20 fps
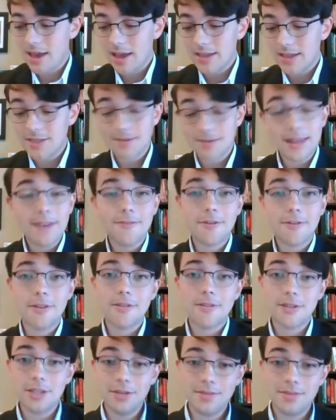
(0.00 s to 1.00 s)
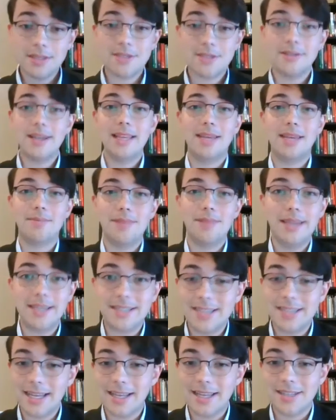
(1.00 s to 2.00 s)
So without further ado, Mr. Neily,
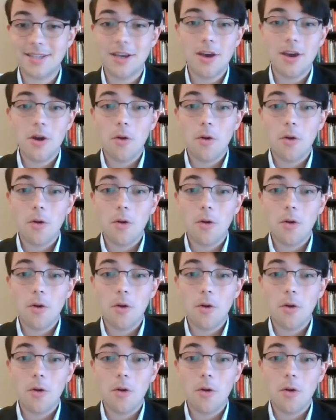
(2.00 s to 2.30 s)
please tell us,